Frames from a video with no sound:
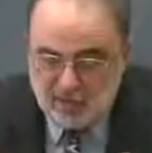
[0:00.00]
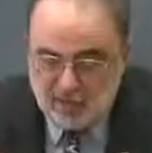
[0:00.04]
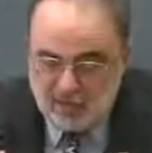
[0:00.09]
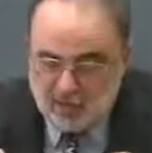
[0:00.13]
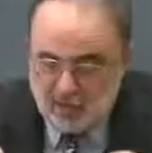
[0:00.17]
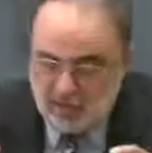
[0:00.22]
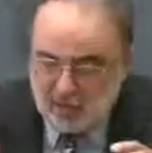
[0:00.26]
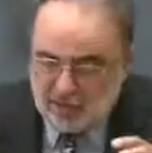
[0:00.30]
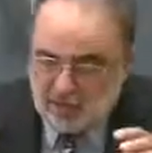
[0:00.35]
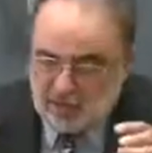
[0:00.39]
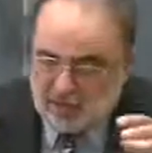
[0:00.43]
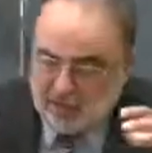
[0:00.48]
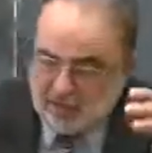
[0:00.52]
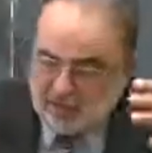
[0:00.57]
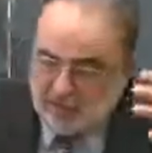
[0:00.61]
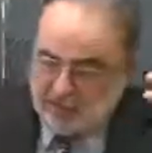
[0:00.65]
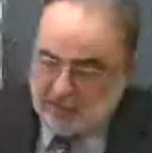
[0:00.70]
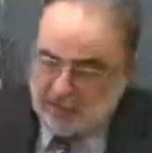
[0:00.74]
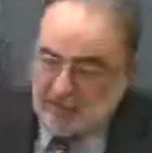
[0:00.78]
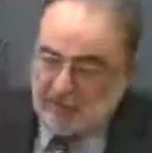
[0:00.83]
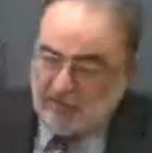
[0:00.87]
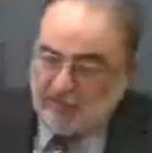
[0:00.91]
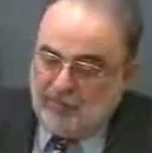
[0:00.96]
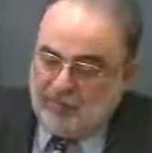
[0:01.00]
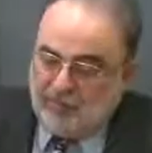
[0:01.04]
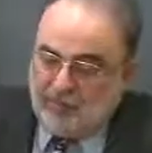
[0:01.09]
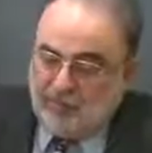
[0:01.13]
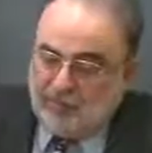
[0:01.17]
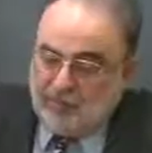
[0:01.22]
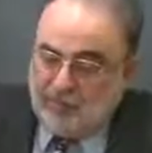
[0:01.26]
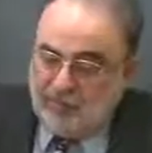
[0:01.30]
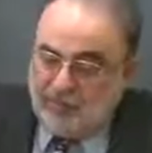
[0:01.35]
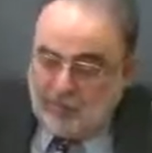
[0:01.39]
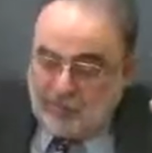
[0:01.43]
the prophecy,
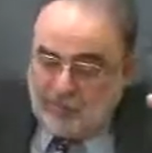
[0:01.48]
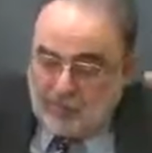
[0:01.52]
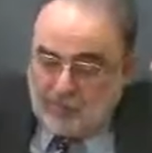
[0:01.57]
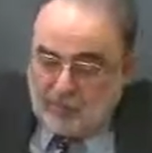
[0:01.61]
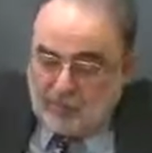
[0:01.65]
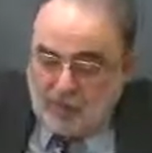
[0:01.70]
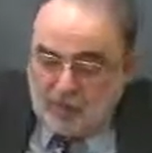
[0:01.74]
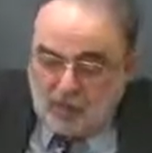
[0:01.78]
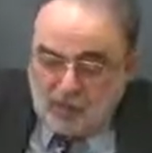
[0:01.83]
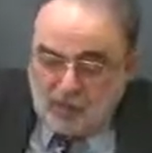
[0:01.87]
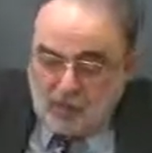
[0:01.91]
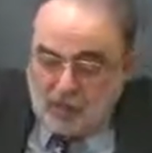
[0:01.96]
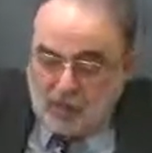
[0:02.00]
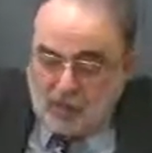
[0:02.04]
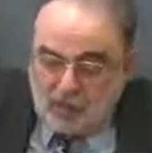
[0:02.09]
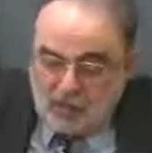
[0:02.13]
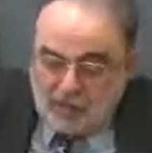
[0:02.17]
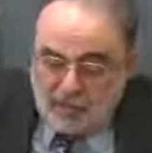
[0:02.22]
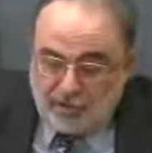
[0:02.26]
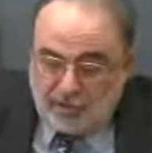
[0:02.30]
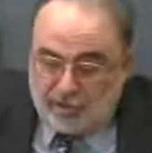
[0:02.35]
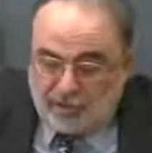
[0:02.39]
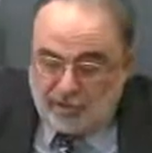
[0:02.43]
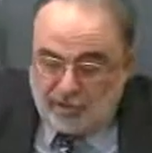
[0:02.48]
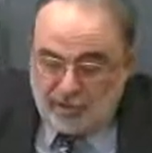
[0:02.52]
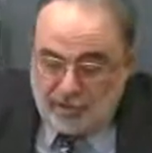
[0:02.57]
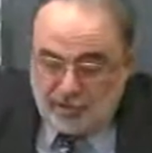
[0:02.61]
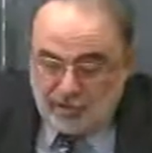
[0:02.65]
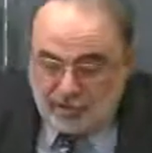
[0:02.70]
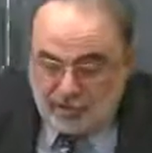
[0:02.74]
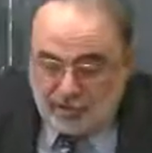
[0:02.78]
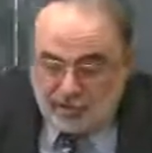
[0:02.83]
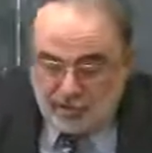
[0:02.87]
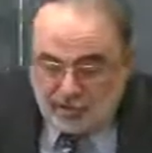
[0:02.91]
with the fictional world
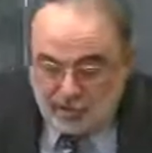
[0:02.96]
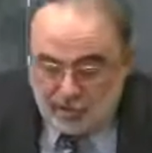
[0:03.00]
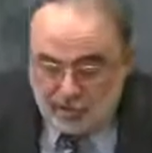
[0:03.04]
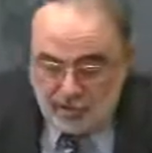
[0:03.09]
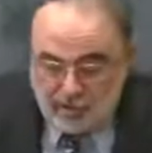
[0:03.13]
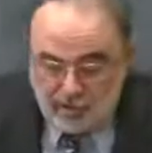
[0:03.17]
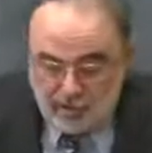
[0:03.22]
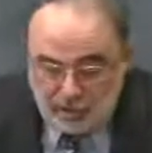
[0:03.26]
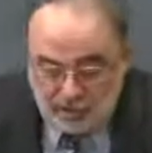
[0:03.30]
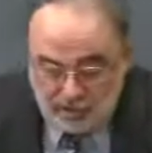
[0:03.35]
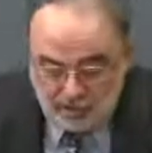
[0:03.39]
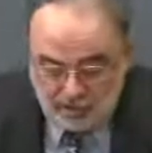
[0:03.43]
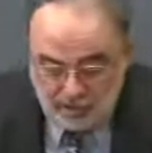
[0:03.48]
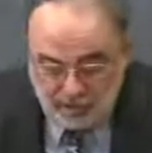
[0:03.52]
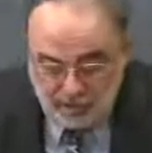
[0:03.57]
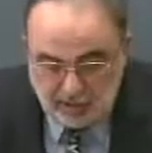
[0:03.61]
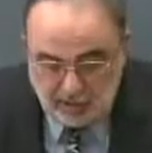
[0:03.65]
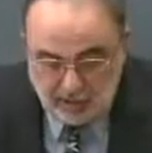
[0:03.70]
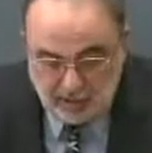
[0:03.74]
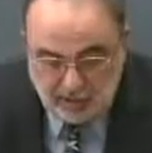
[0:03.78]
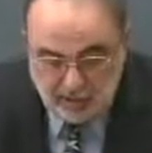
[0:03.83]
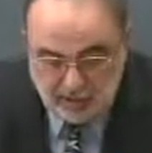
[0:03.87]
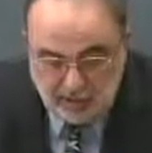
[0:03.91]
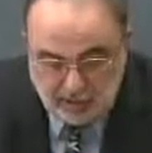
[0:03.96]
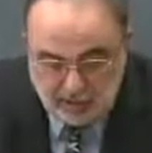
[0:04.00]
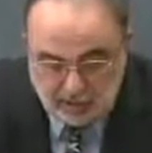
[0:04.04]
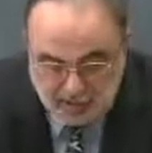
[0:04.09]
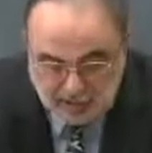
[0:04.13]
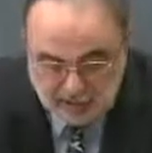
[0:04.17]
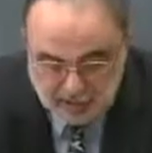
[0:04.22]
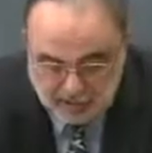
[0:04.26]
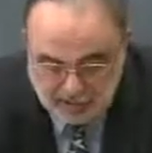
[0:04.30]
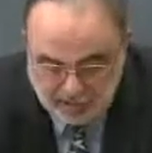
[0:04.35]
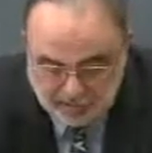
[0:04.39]
generated by Don Quixote
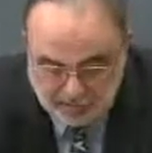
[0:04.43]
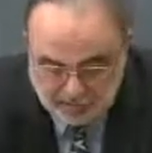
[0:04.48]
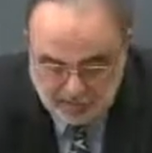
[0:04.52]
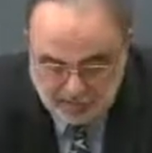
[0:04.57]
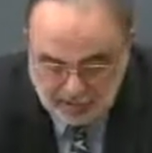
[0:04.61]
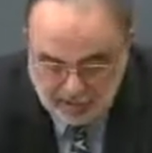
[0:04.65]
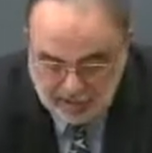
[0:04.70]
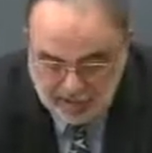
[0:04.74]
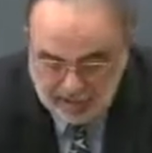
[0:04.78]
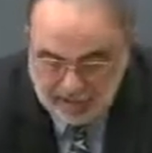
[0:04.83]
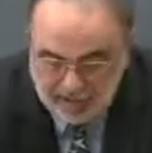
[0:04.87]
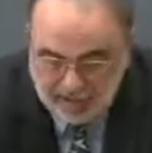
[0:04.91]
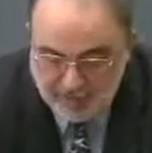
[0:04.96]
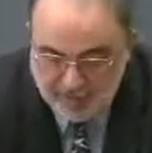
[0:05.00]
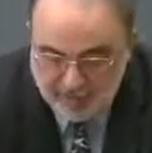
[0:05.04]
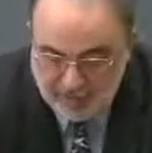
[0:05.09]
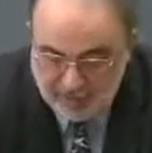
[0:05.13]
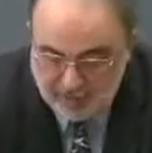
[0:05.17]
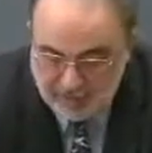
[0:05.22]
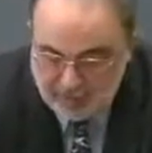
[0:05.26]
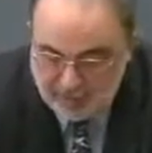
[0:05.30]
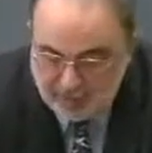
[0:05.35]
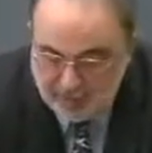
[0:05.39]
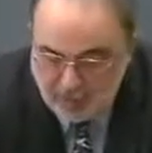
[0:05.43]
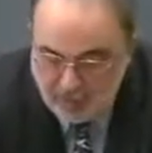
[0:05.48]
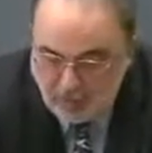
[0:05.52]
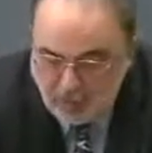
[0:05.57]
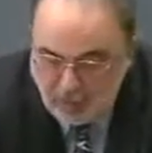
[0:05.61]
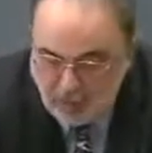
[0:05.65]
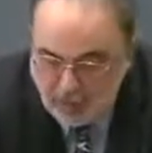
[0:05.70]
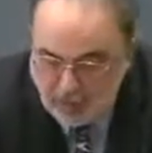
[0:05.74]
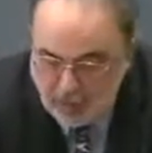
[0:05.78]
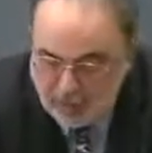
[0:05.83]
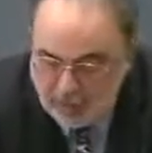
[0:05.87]
and now inhabited by
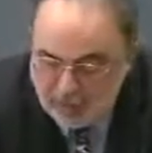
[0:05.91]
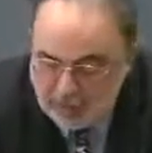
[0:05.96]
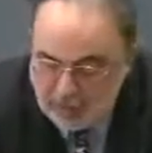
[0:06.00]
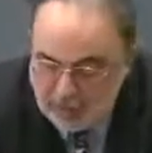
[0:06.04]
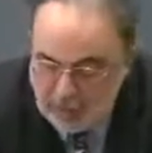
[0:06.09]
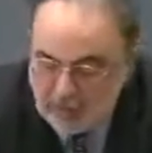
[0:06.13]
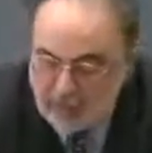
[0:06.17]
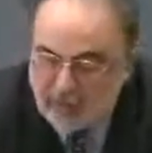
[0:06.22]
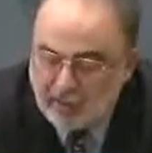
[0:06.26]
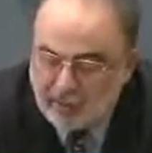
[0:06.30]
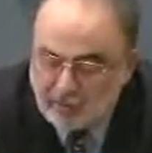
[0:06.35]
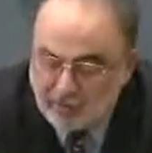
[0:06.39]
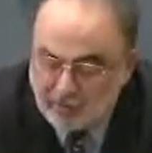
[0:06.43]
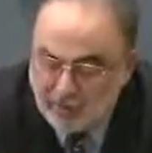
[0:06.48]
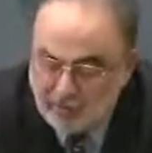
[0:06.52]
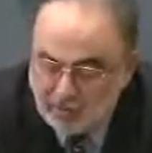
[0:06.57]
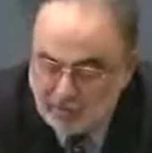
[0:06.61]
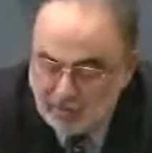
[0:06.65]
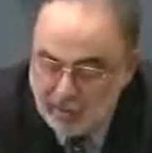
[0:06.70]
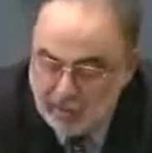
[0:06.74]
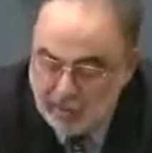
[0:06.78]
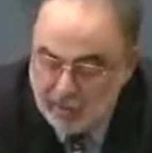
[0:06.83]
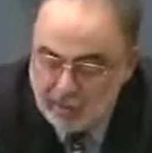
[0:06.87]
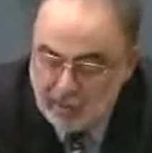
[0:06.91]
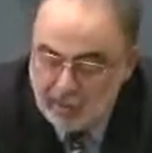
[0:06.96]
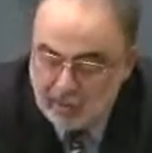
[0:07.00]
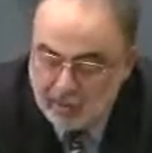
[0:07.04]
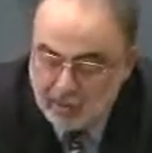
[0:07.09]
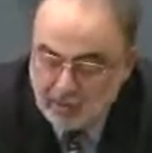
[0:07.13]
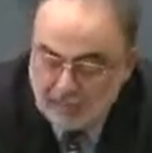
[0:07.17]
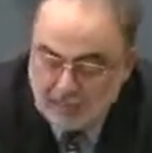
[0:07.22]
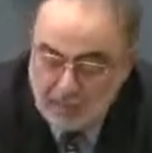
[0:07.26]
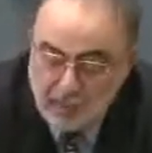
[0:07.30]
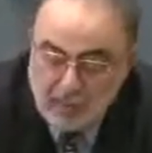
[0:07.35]
all the characters around
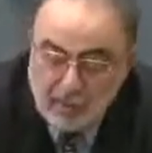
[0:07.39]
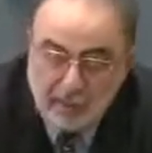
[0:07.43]
him,